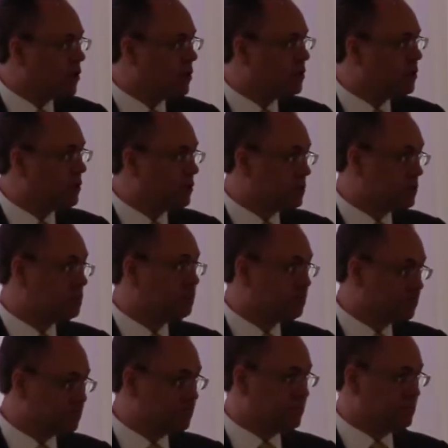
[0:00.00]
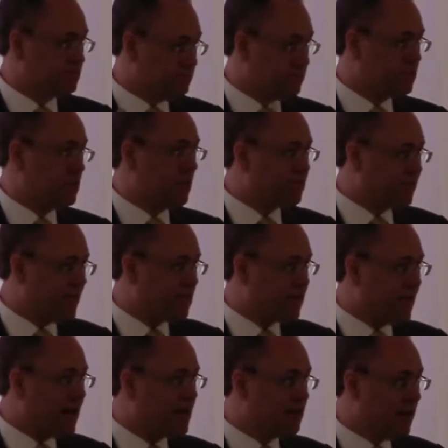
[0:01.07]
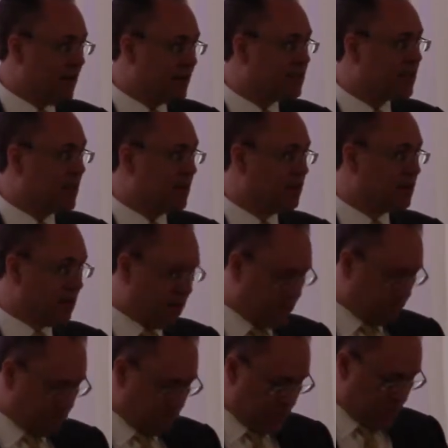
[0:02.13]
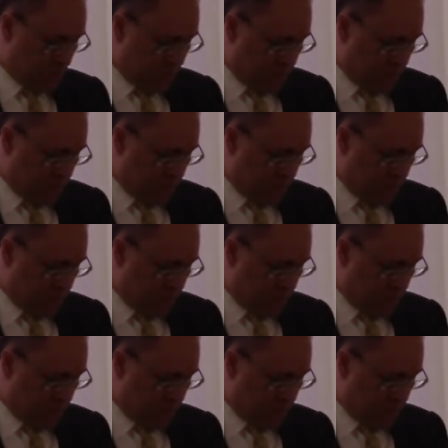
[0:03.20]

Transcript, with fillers: articles, stuff that I write kind of thing,